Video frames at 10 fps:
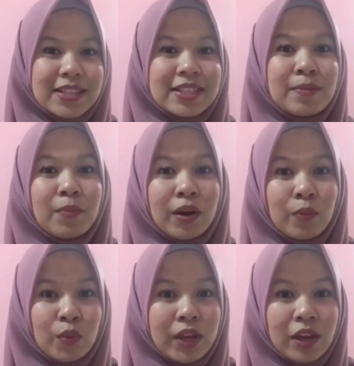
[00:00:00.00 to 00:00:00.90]

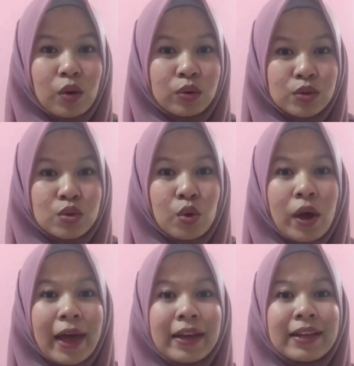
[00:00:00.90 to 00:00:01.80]
Zimbabwe also
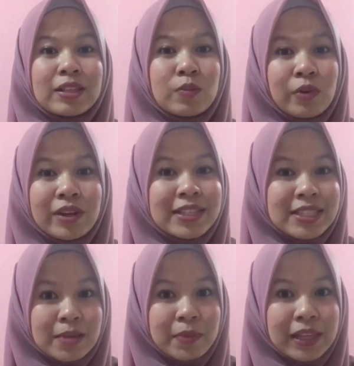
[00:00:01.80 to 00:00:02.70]
had
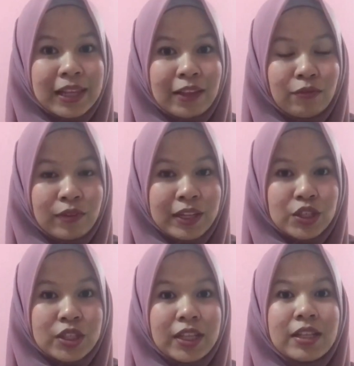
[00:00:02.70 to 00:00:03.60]
experienced similar
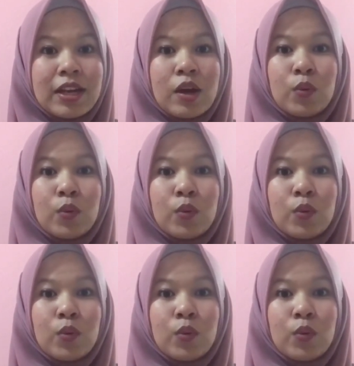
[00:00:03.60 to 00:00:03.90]
inflation